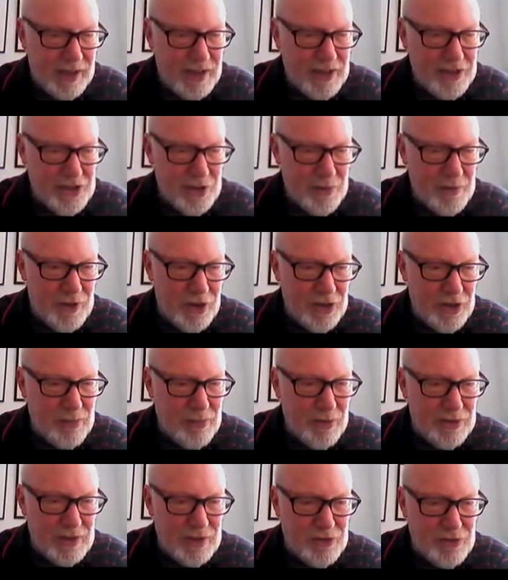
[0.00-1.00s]
So we've got the
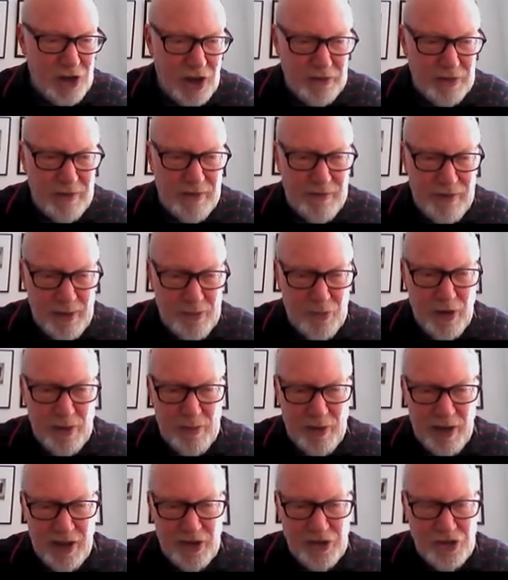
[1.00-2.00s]
month of January, February,
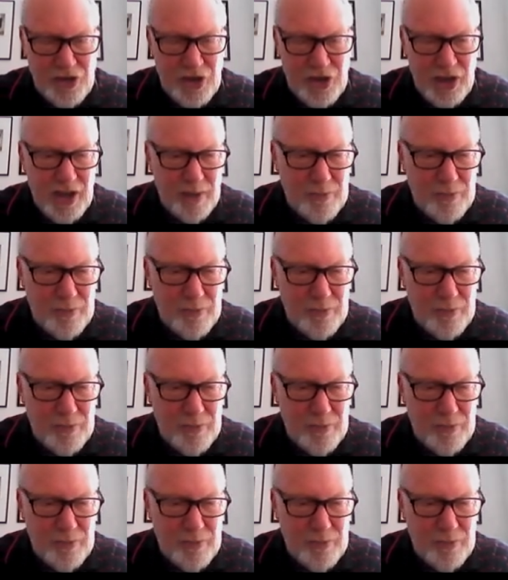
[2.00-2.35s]
March,